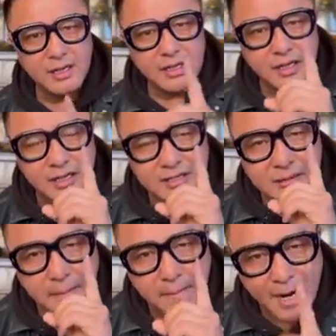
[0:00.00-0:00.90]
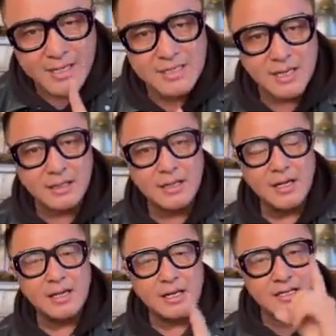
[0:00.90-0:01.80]
He's a mindset.
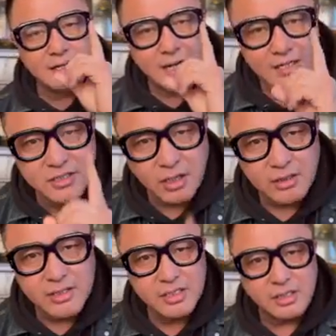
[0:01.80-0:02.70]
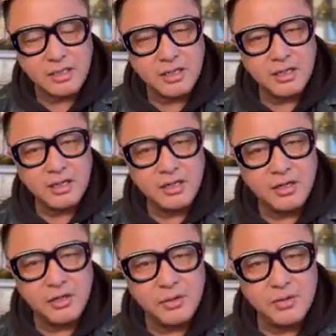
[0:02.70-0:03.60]
He's an ideology,
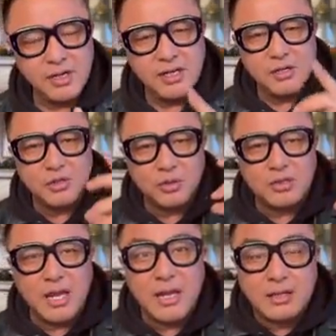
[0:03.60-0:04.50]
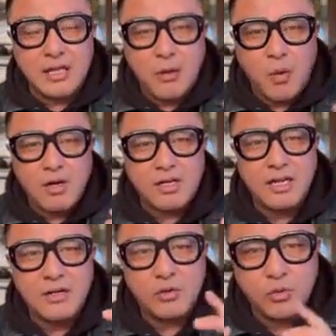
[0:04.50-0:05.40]
you know? So they want to
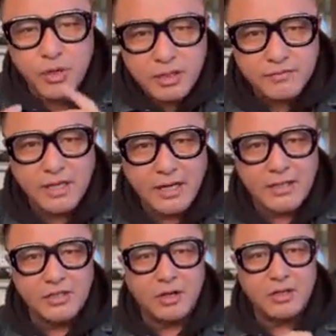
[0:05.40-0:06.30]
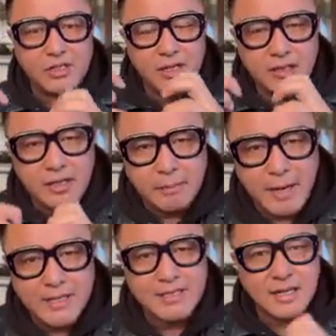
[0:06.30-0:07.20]
get rid of that ideology and that
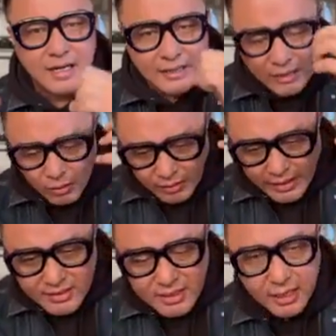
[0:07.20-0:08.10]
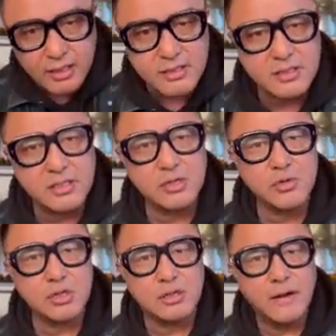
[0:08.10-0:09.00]
mindset and that whole entire
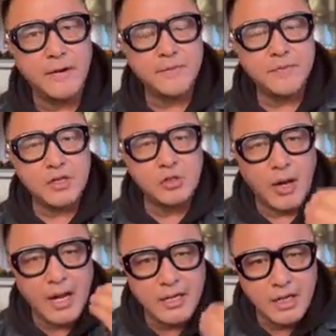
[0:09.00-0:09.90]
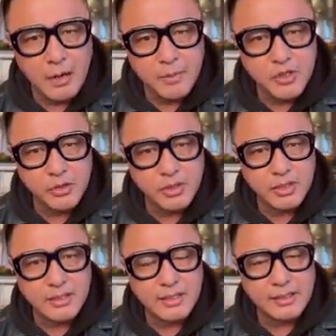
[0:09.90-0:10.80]
institution. So any opportunity
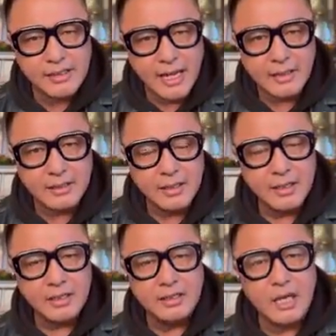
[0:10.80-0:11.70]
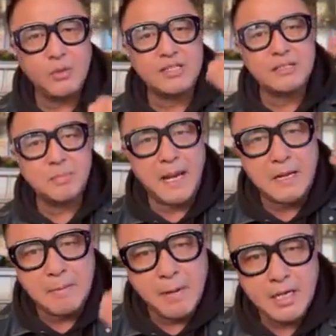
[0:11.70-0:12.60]
they get, they will
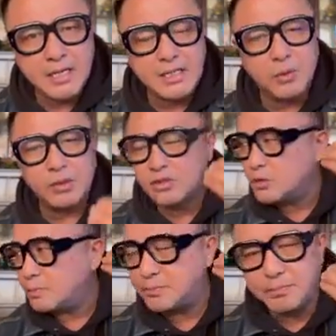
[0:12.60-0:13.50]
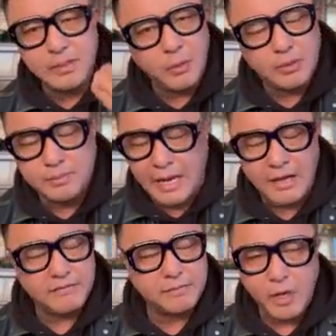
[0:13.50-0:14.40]
spend money, they will
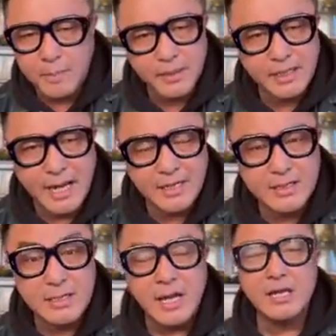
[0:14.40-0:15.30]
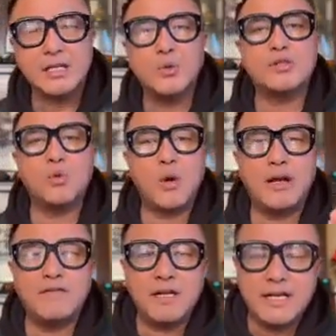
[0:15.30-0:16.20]
have propagandas, they will do
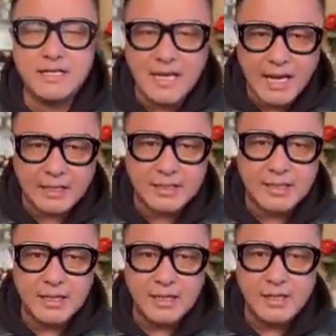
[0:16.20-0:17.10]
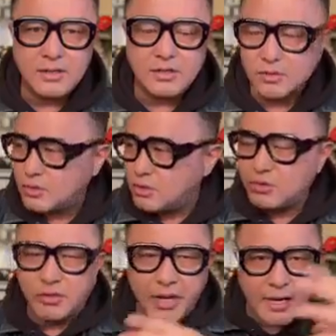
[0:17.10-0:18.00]
whatever it takes to
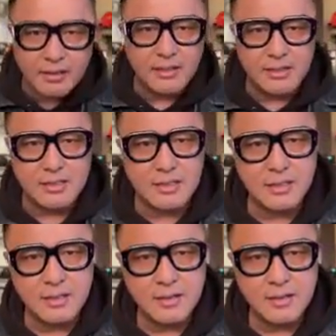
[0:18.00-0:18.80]
create this.